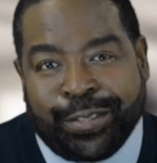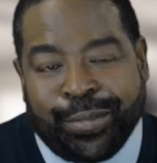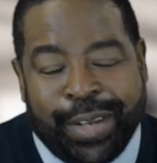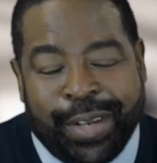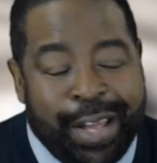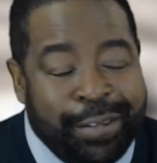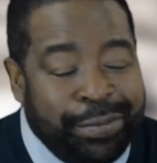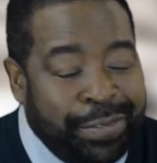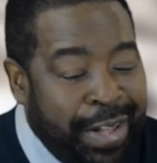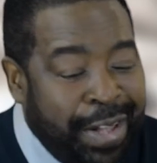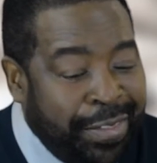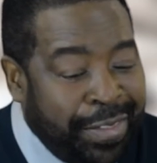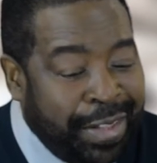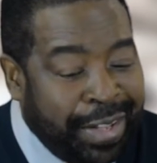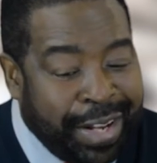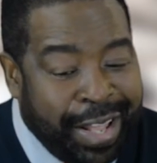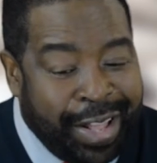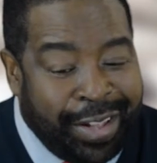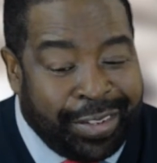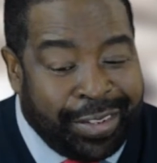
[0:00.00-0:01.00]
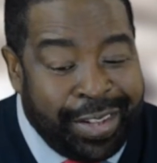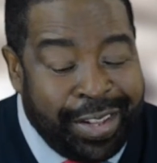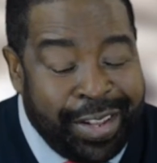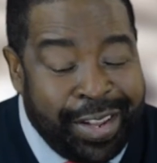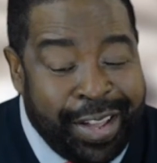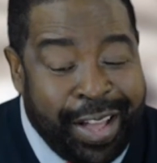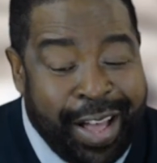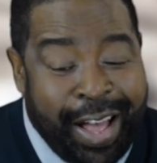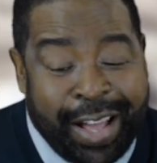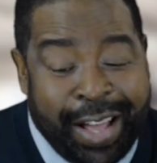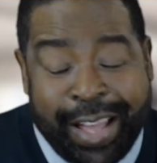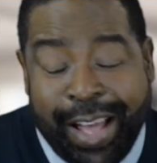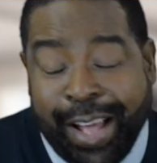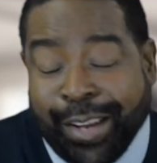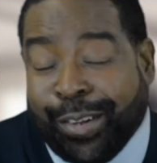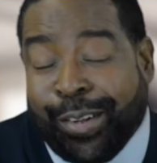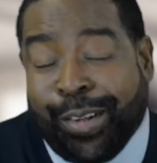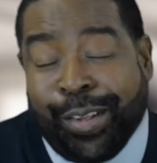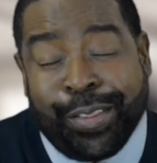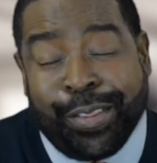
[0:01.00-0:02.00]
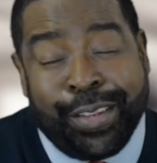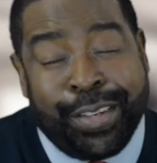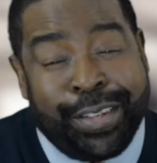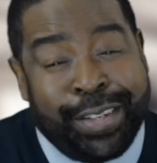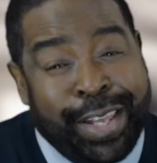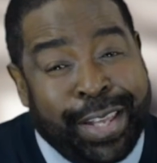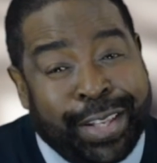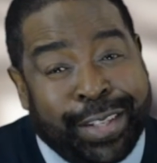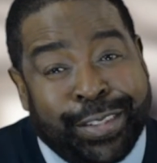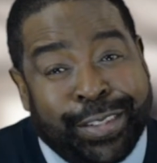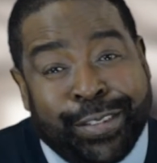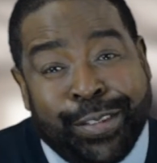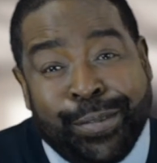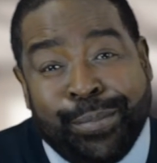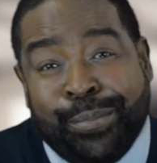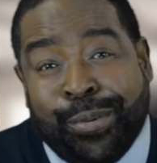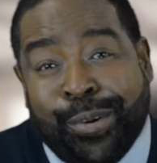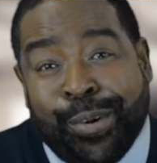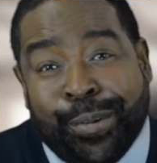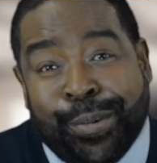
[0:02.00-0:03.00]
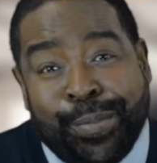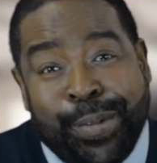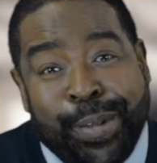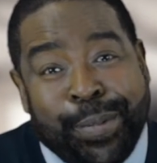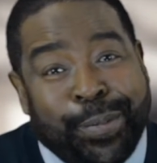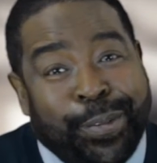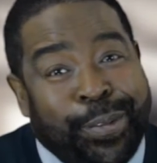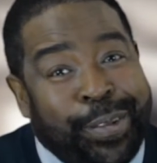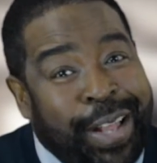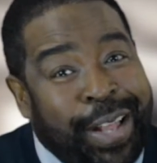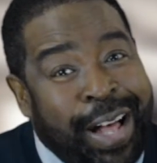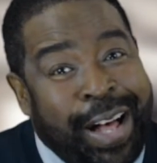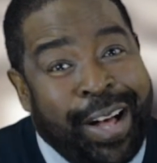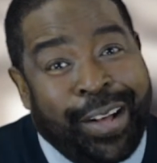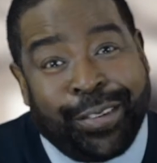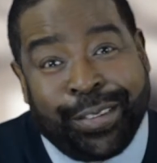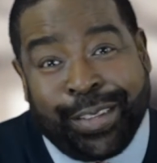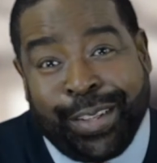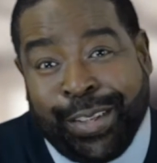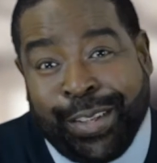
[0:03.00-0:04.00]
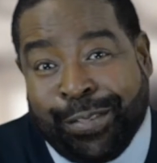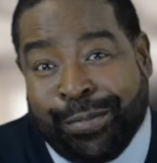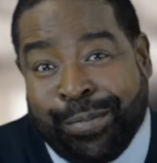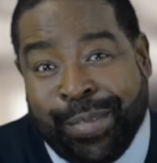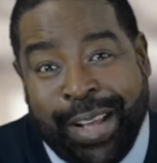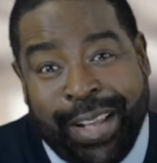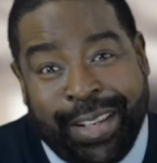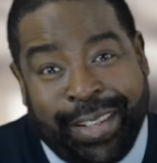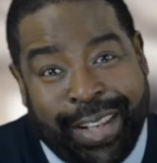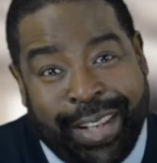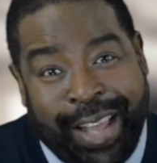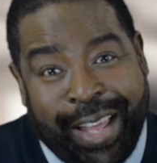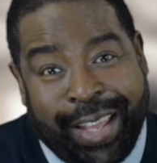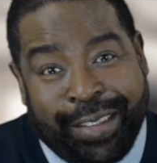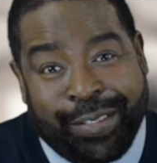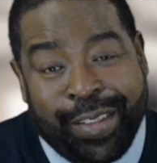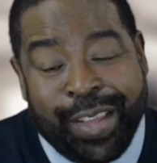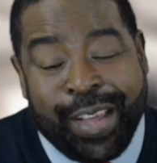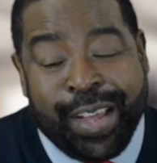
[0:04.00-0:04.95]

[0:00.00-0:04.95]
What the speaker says: When I found that out, I got all the negative, broke people out of my life.